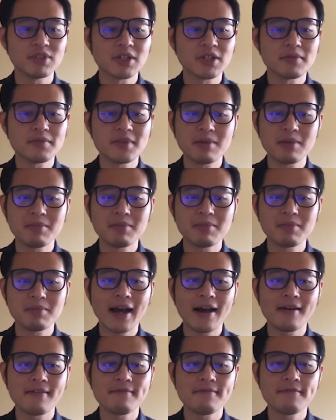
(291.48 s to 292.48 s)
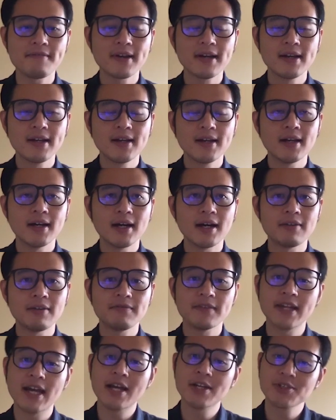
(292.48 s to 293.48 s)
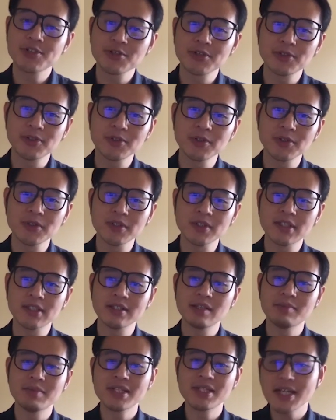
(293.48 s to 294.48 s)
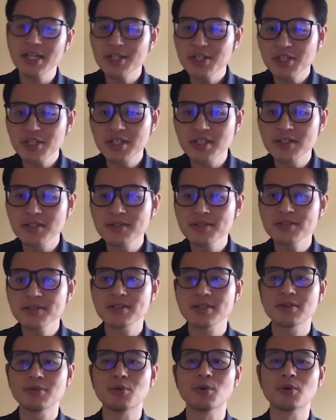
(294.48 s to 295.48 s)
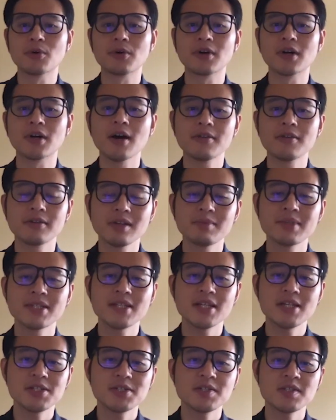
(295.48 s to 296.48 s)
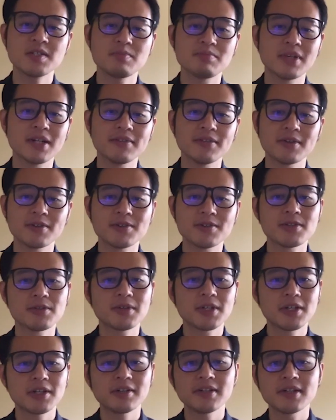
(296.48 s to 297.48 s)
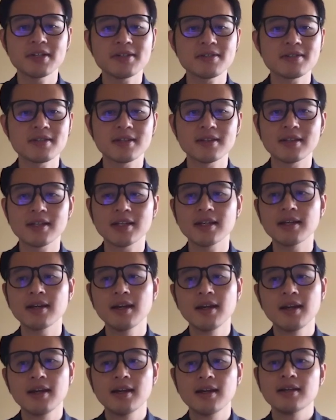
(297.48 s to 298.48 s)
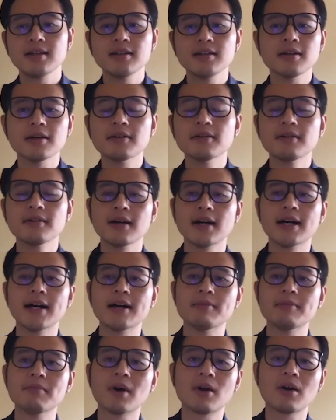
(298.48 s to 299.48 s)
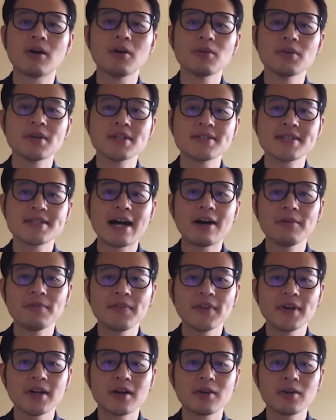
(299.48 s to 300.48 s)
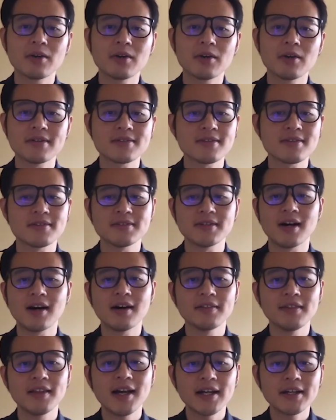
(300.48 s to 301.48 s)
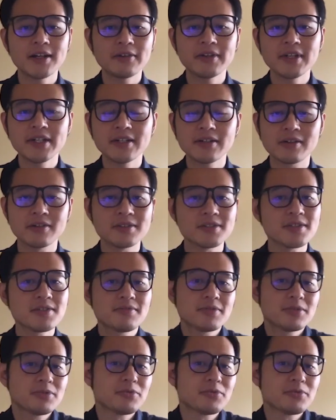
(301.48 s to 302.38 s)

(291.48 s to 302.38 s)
They may have financial limitations or other limitations, but they're so curious that they are always out there, whether it's on the online arena or just through